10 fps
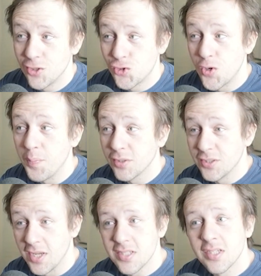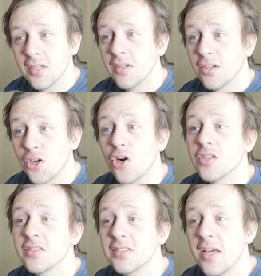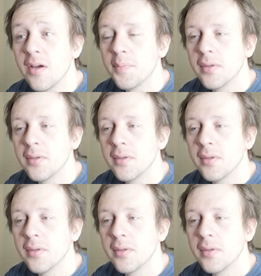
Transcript: Triple Dusk curse setup.